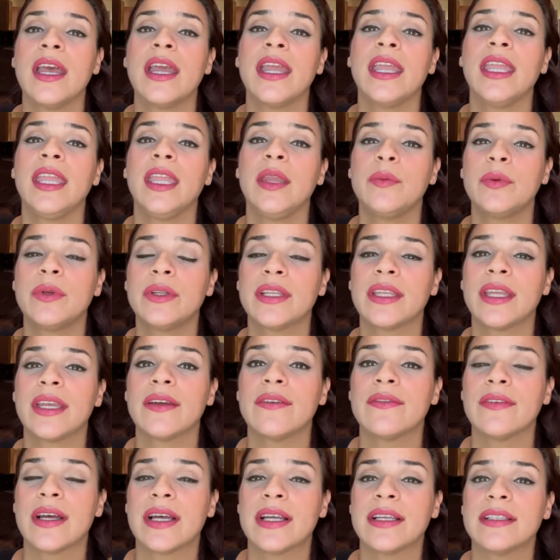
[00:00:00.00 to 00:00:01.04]
He will
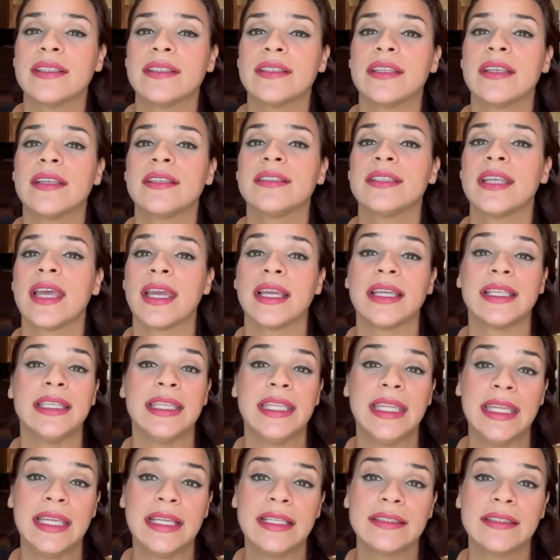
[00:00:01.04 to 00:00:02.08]
give us
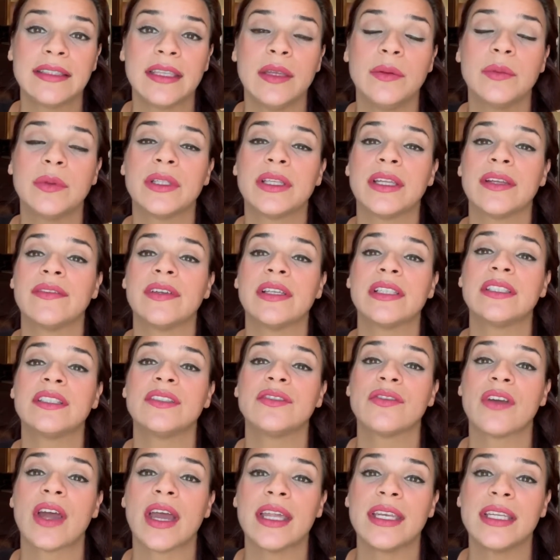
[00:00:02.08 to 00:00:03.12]
techniques, He will give us
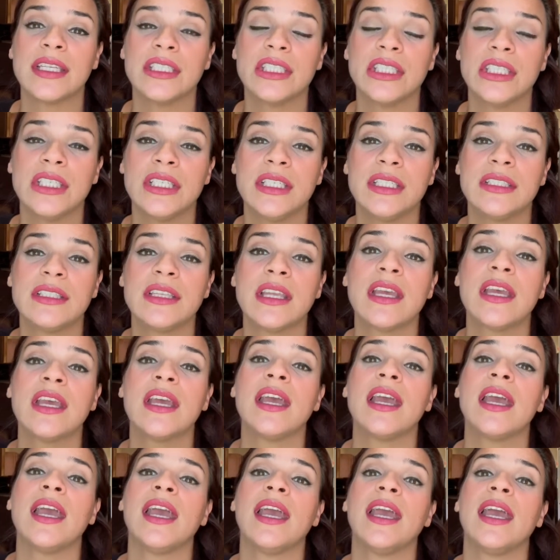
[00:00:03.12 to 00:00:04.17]
strategies,
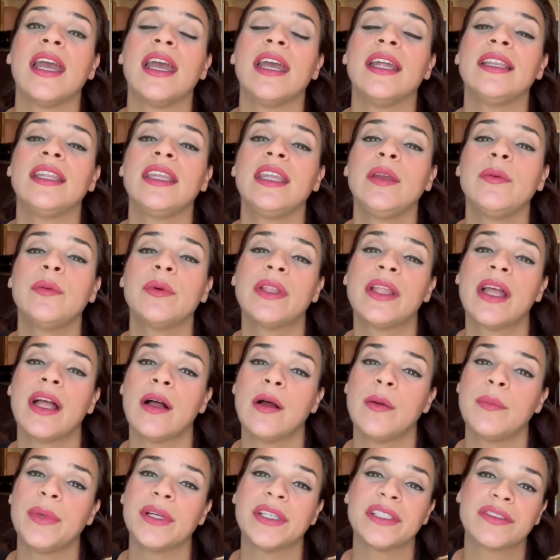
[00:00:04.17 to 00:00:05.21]
and He will
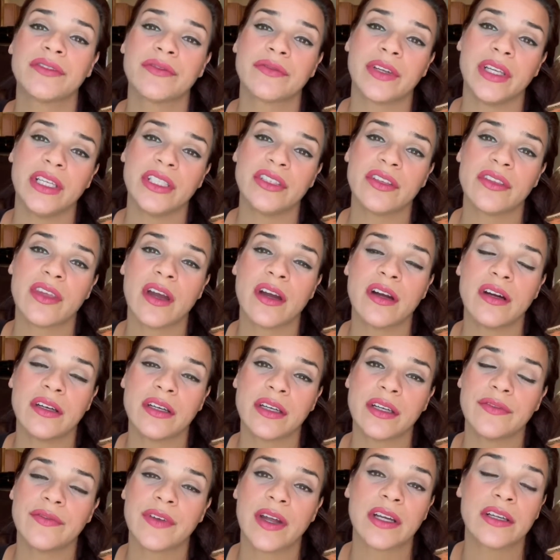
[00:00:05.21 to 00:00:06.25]
help us reach the heart
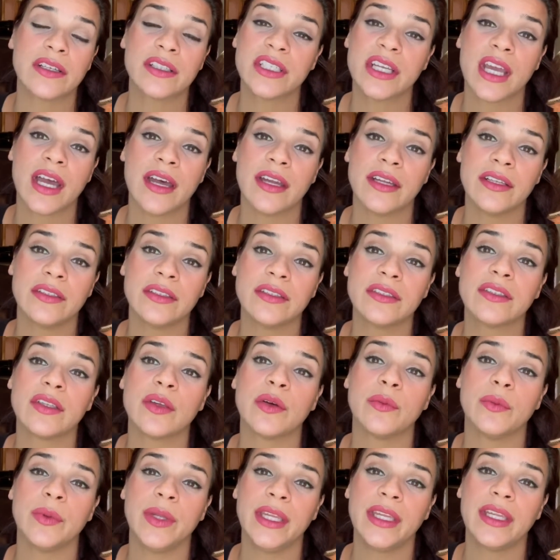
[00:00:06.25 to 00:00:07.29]
of our child so
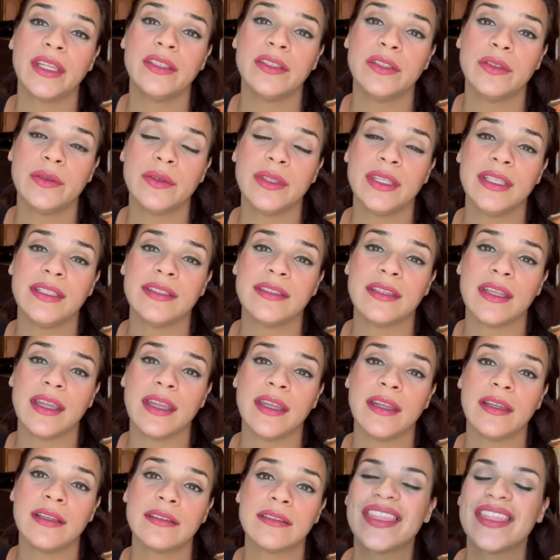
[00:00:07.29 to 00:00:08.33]
we can do these
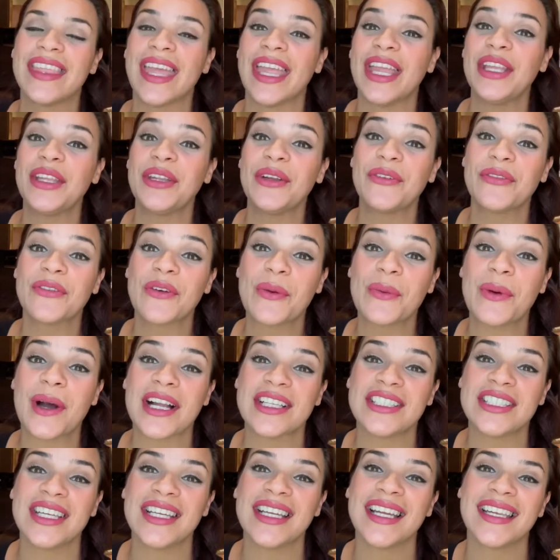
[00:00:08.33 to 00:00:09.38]
things. Thank you for
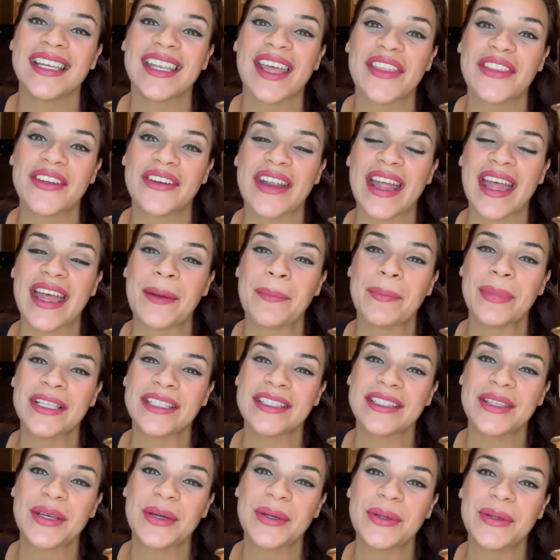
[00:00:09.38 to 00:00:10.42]
watching another
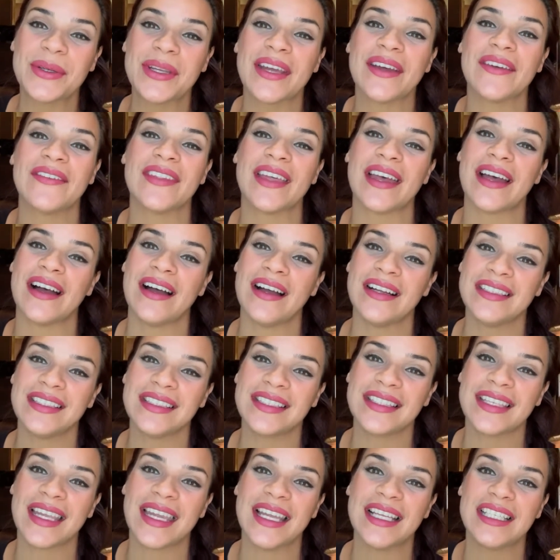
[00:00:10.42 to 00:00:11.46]
episode of The
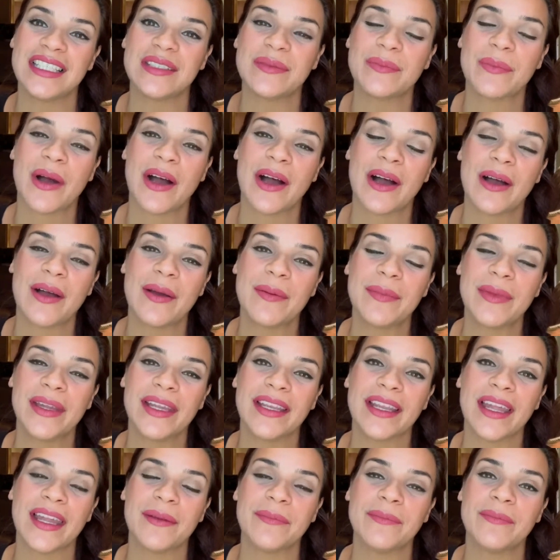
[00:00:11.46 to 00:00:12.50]
Unstaged Mom, and
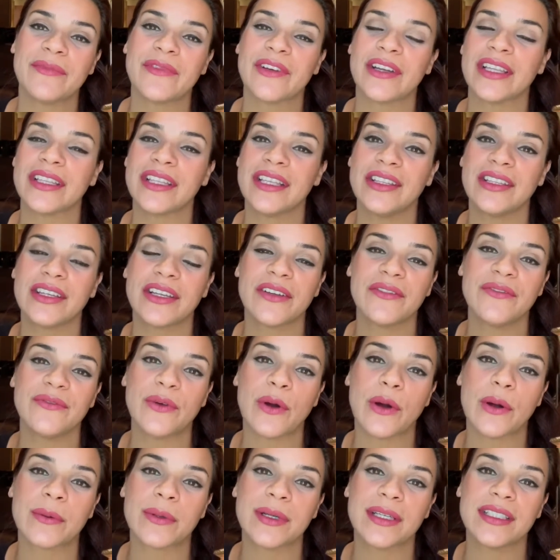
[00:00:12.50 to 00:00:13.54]
I'm really looking
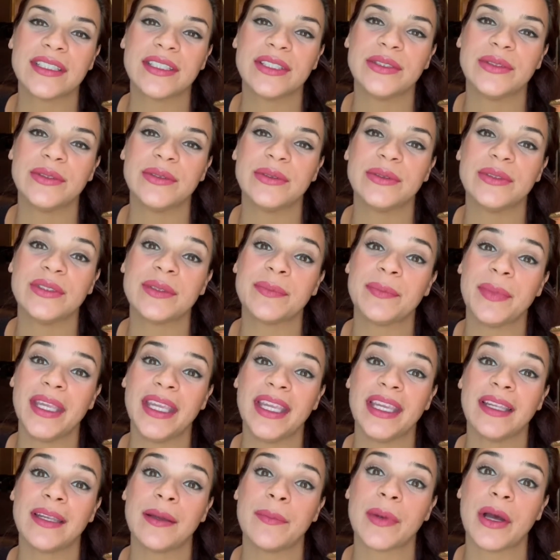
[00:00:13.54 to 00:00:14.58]
forward to
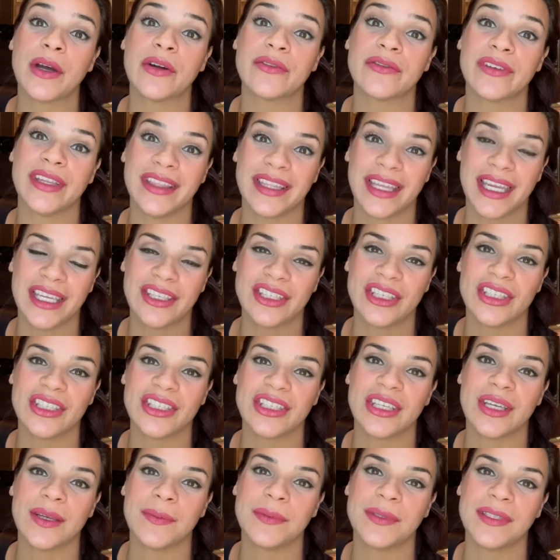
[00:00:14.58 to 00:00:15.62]
speaking about
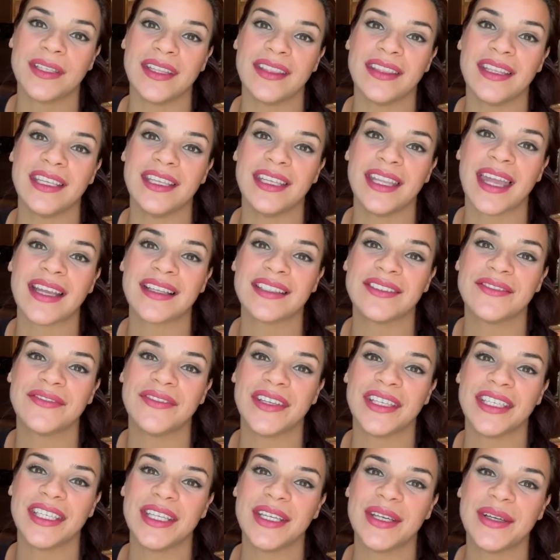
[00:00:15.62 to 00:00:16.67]
relationships in the next
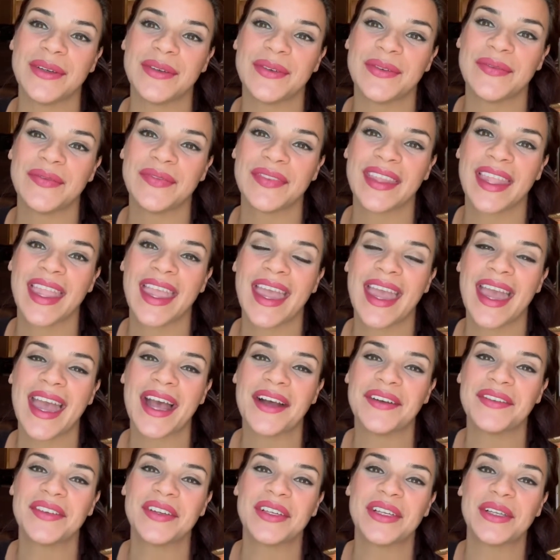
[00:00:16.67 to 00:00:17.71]
video.
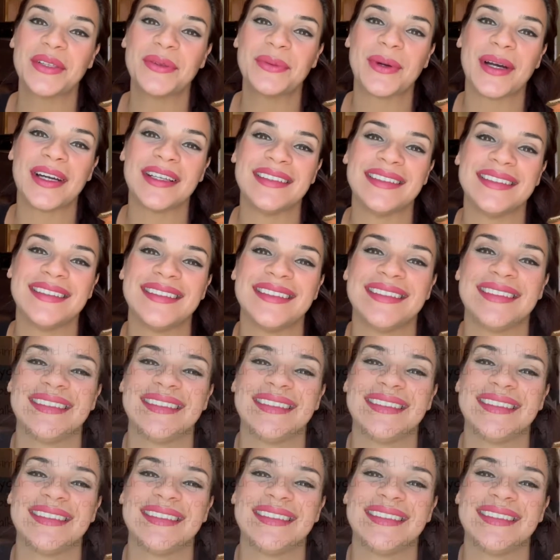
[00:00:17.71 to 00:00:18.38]
Have a good one.